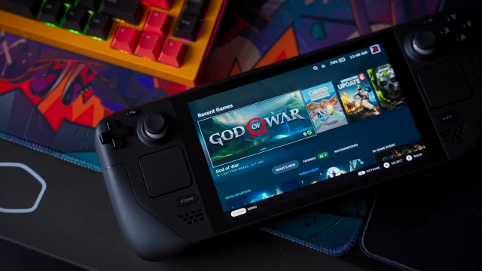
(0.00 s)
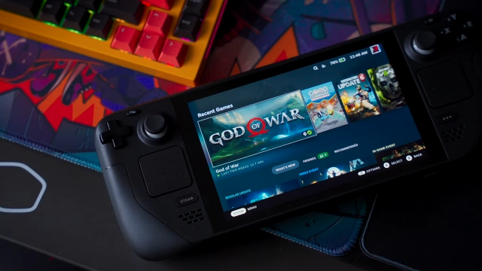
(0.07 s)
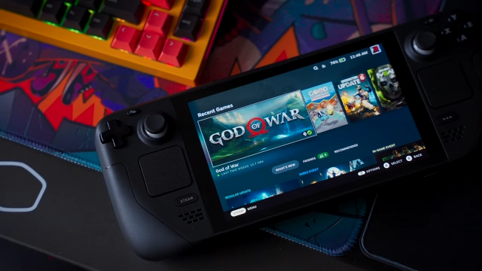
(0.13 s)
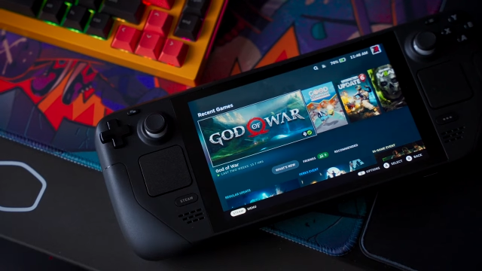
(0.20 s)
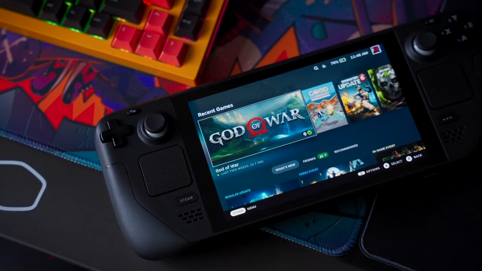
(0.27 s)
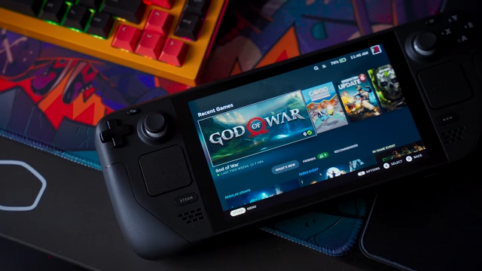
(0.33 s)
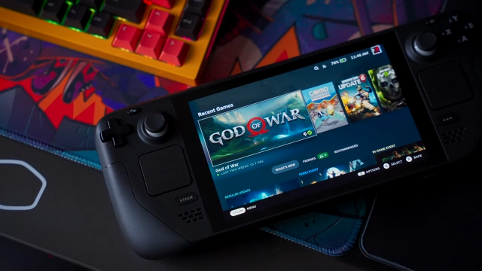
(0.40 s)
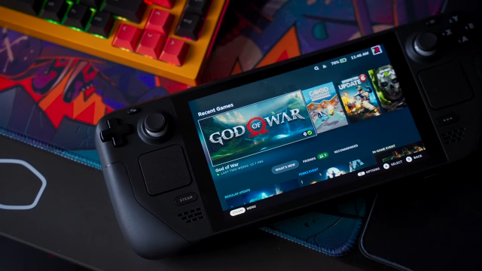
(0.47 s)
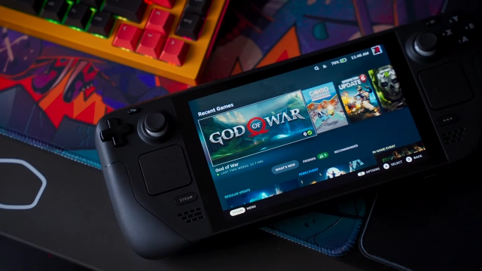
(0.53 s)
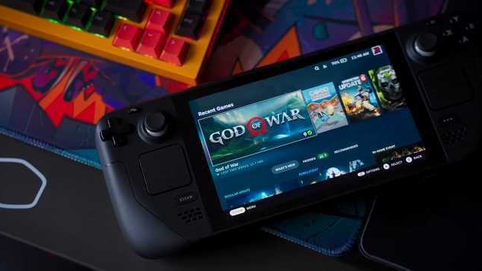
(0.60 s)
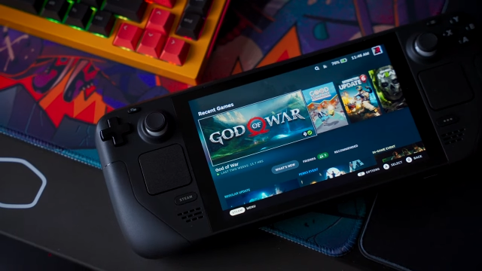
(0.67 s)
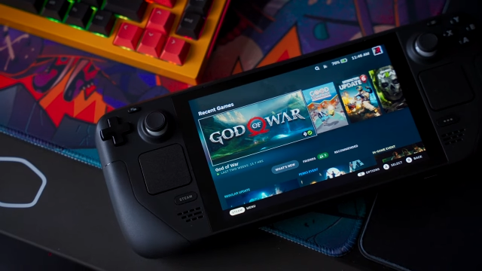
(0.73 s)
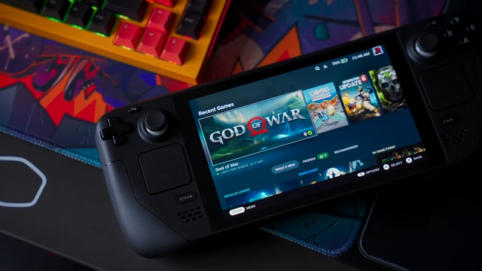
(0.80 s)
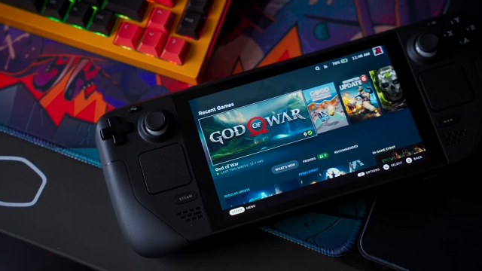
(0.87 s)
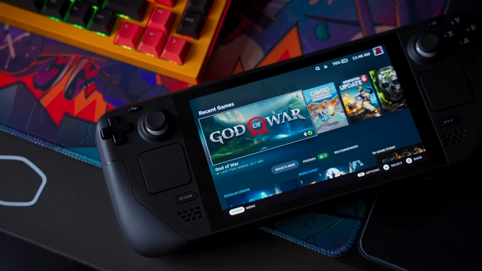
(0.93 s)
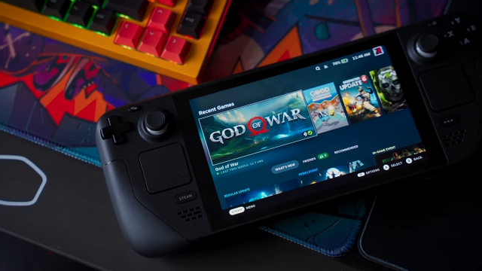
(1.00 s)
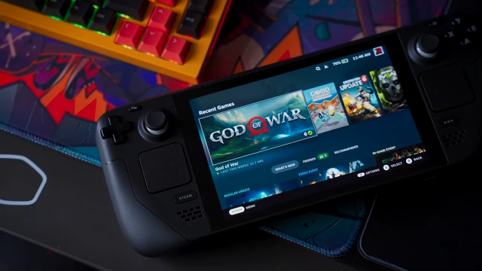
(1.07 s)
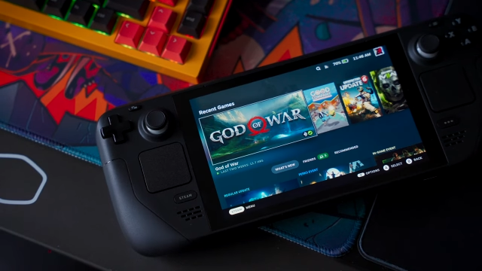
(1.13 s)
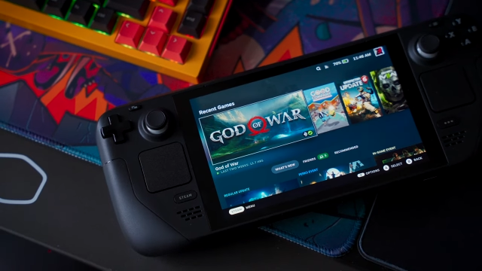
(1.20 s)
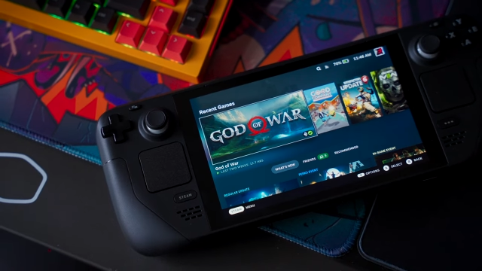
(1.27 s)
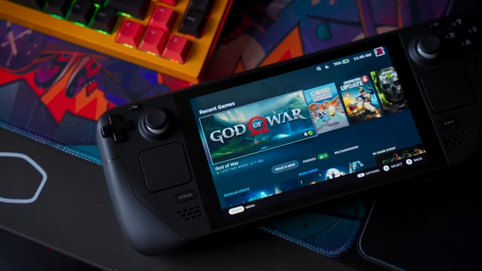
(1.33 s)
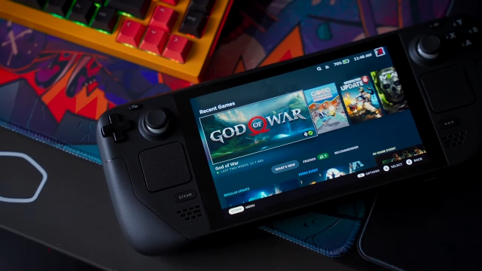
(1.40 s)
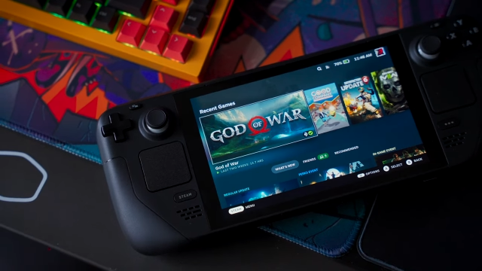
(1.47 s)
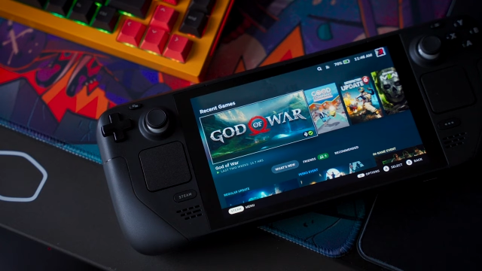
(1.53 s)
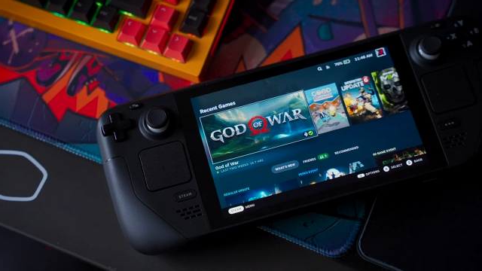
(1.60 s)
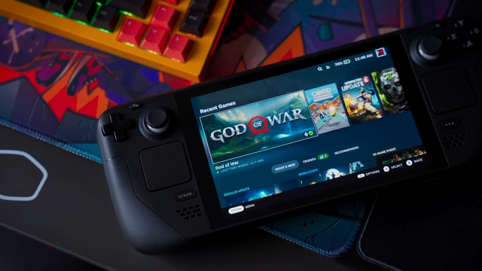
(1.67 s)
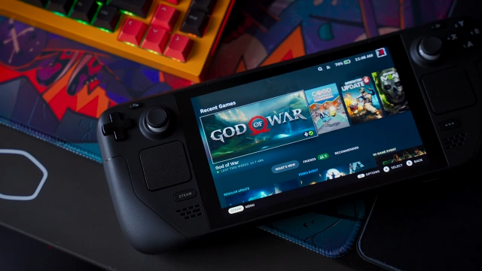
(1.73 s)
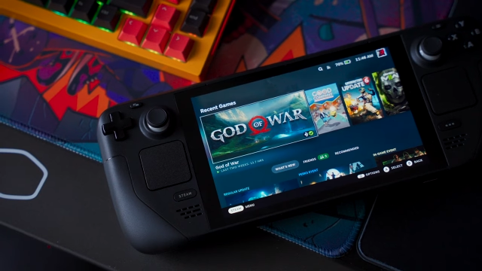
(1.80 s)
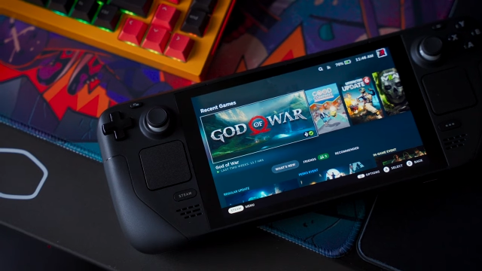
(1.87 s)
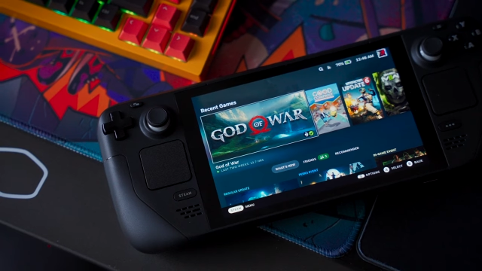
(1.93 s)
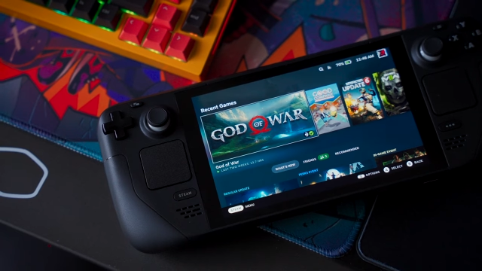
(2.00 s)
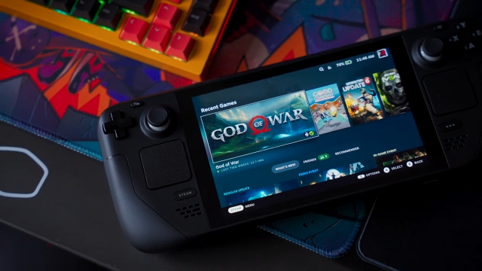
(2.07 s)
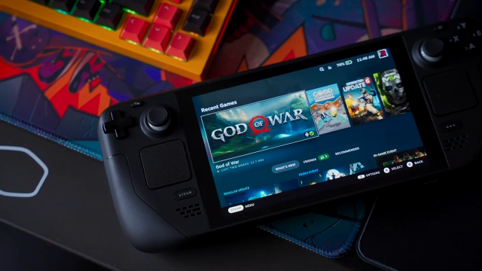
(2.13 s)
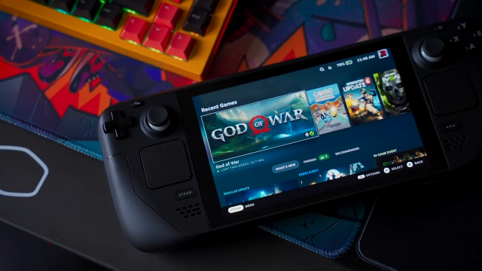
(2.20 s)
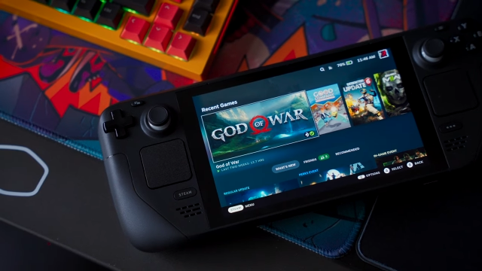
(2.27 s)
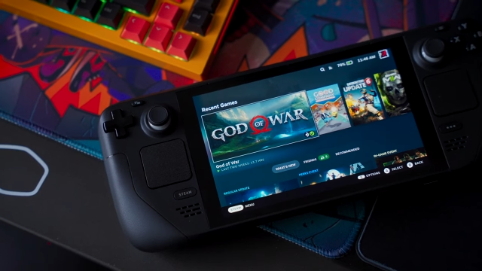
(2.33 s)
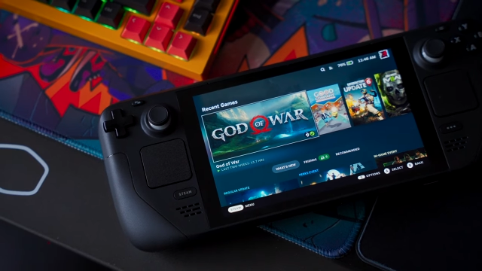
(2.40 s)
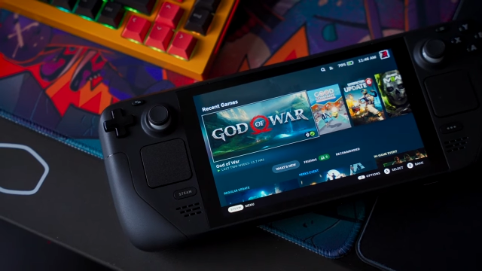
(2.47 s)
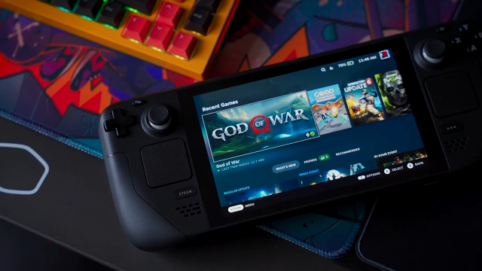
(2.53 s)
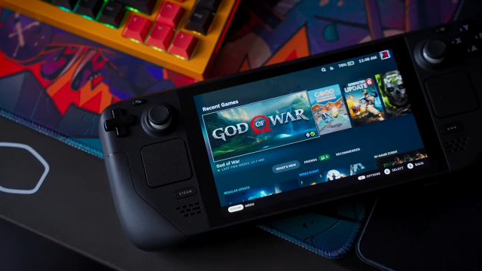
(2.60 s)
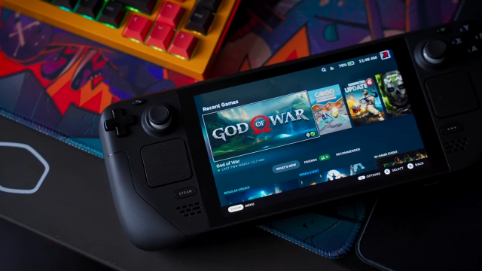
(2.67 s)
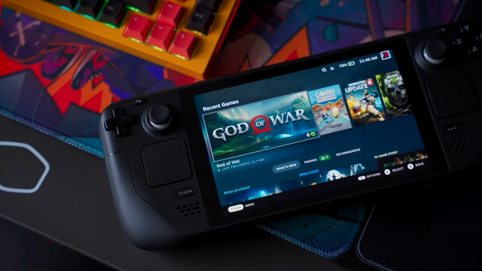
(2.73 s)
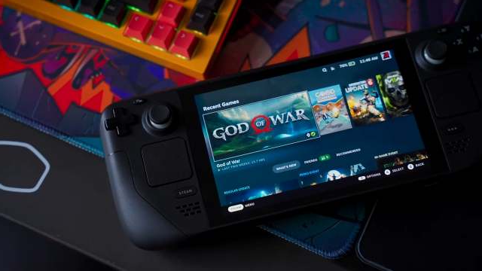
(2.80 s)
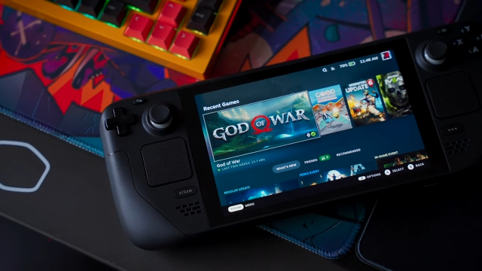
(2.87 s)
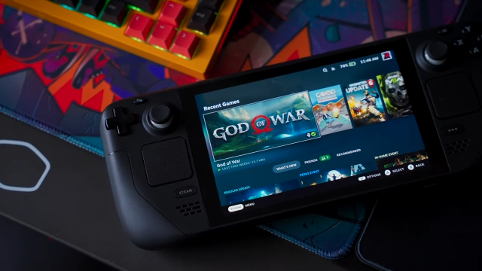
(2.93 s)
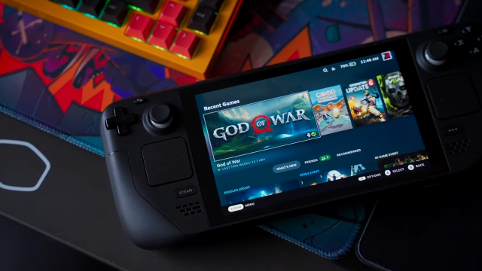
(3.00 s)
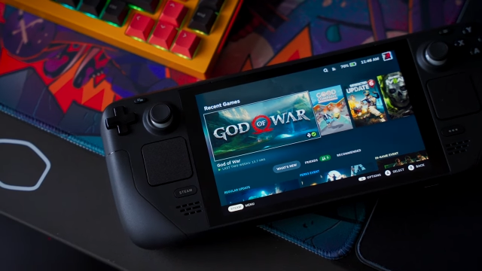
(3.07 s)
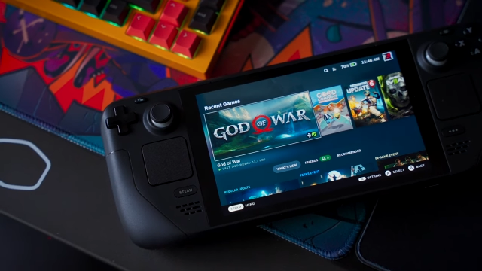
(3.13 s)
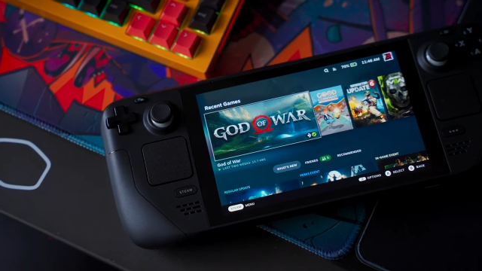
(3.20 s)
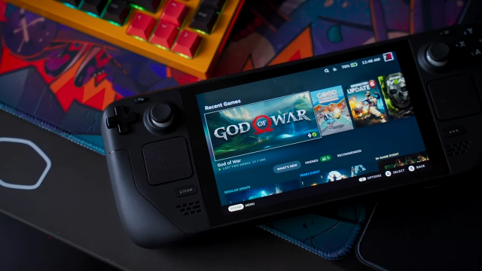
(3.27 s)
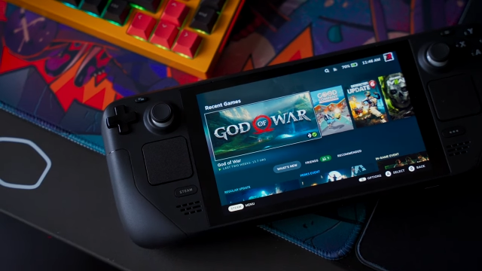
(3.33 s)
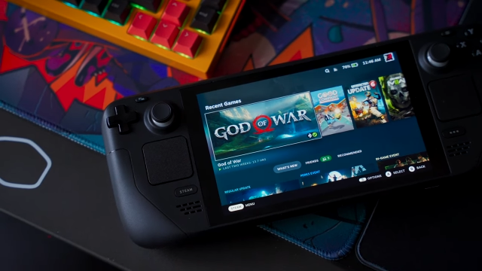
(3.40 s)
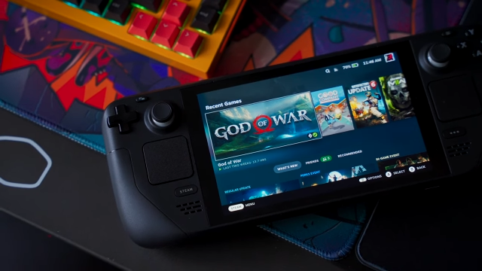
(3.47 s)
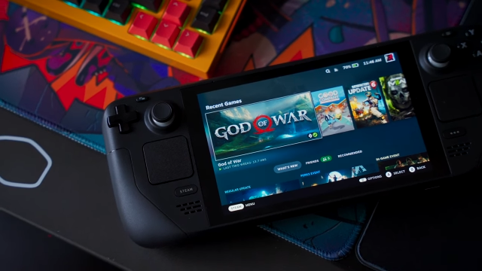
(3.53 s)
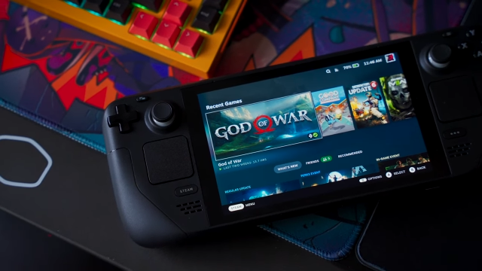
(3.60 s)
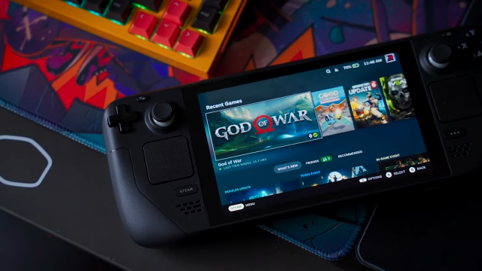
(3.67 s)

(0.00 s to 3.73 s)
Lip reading: Nobody's mouth can be seen.